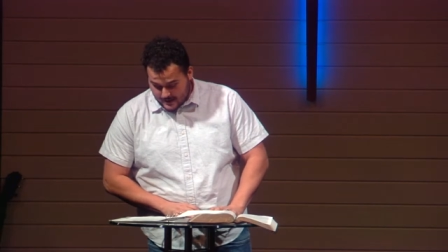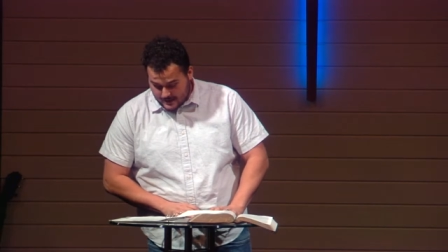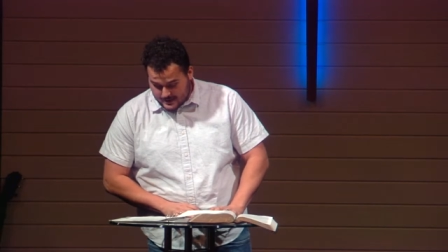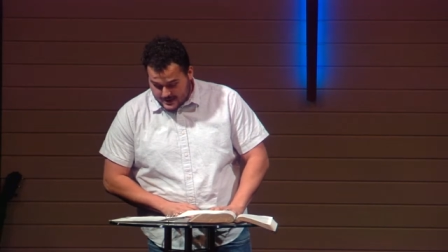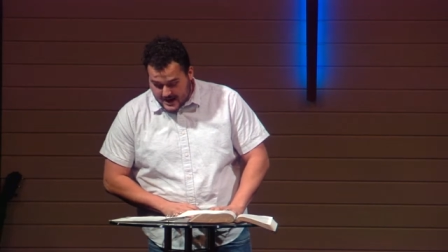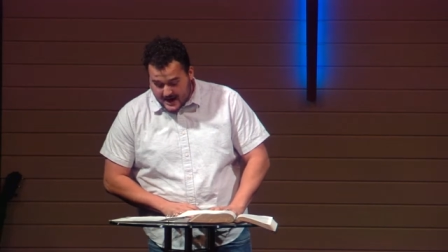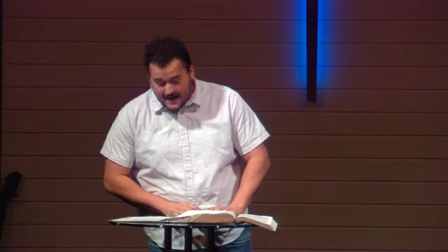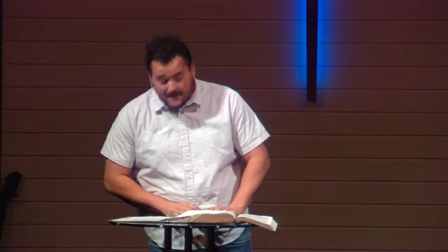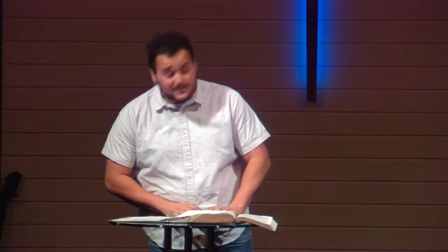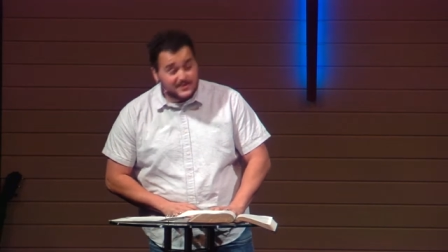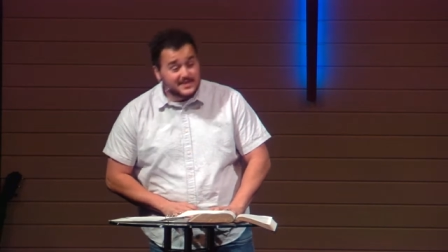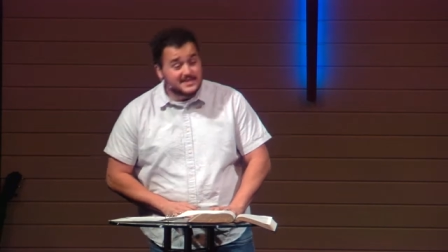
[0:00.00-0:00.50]

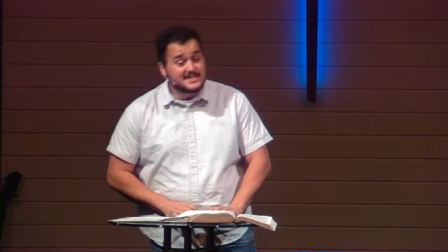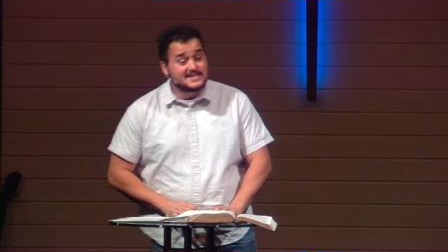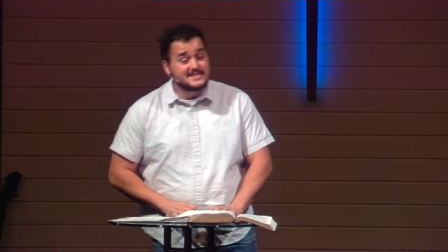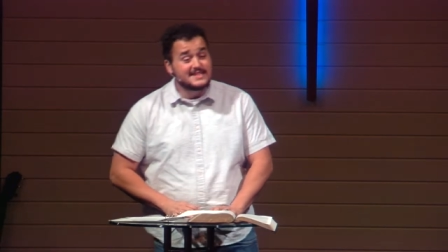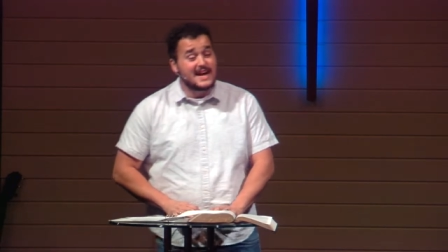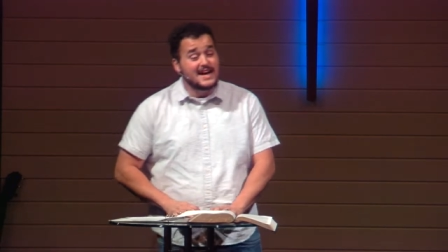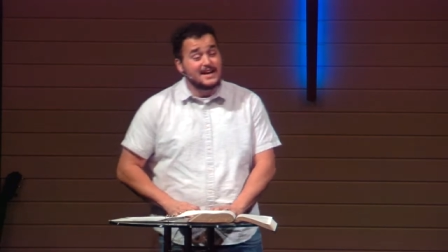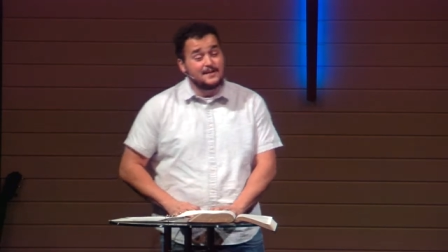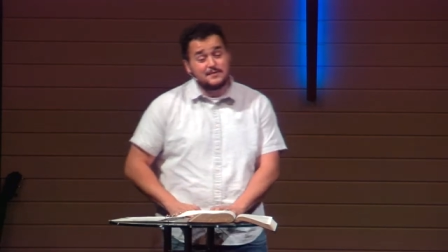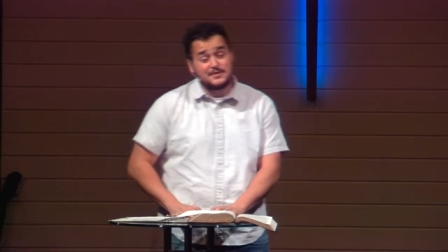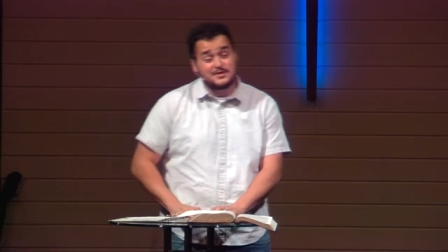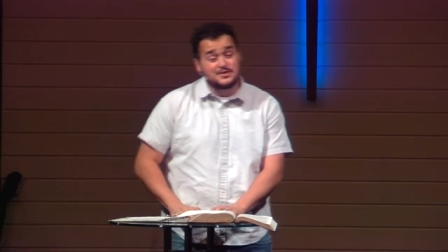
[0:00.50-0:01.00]
You have to
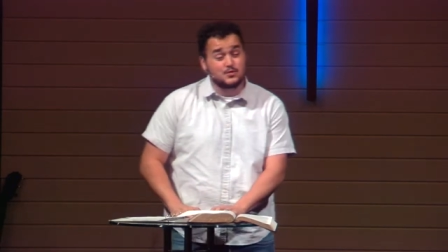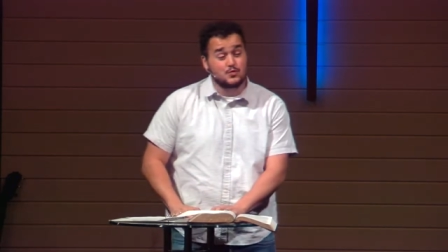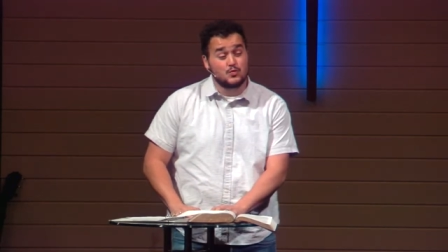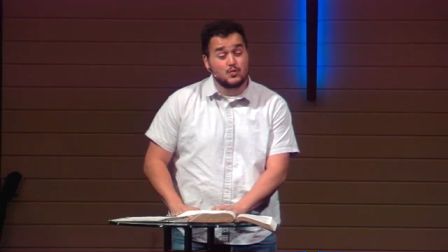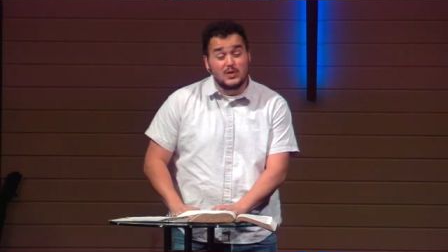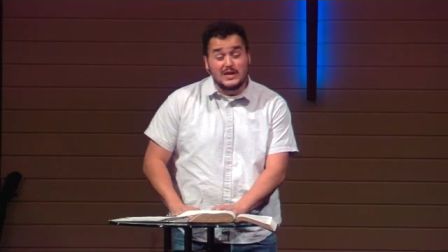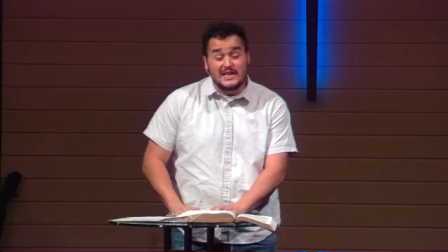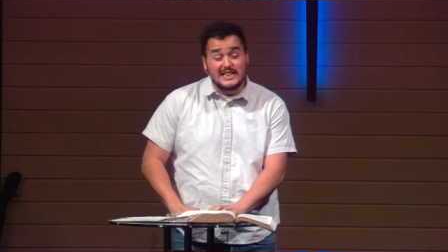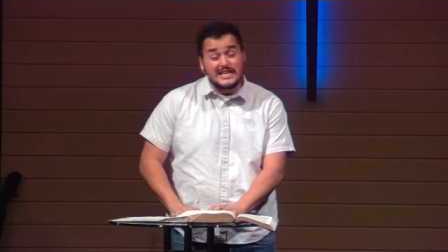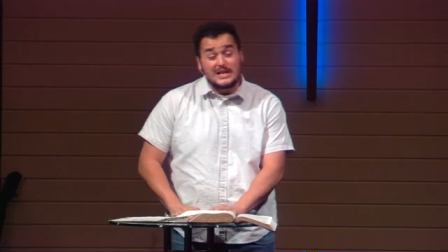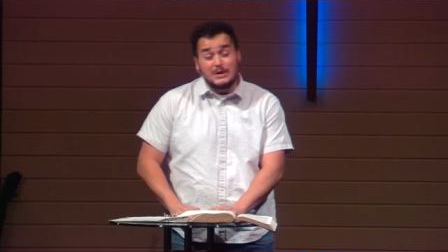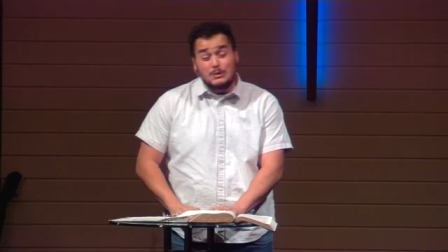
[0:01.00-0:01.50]
decide if it's
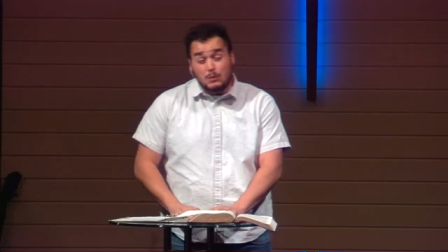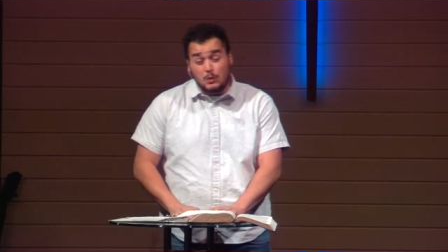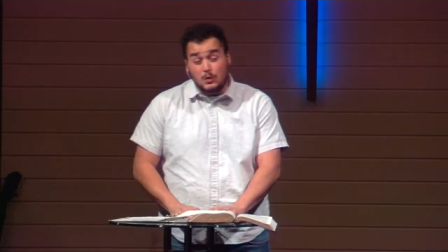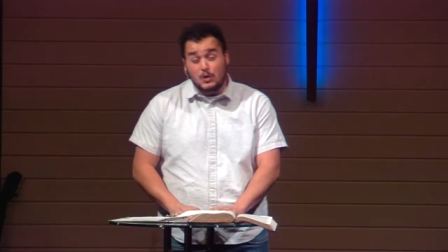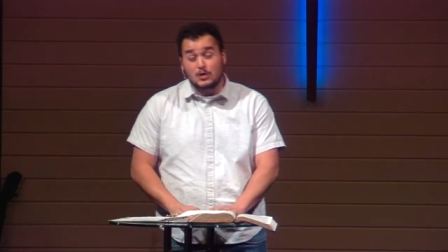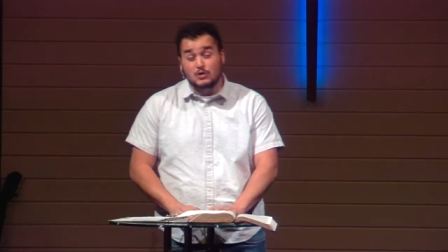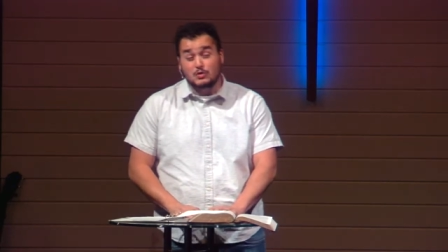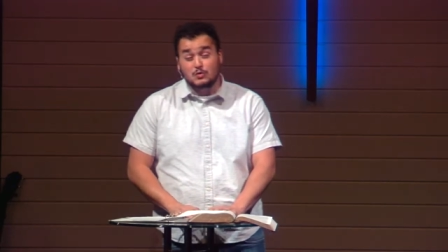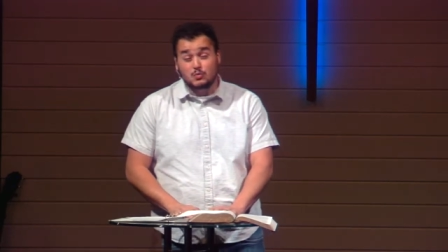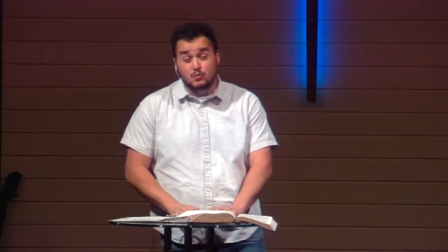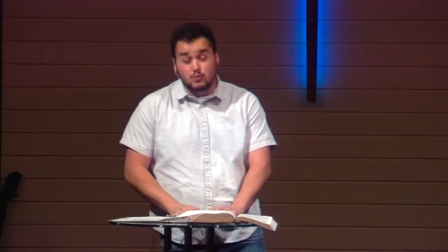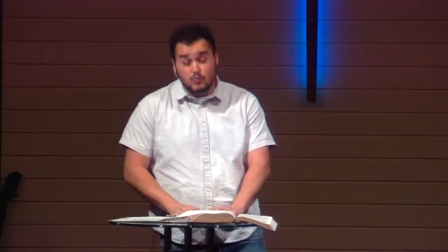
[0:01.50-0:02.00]
really worth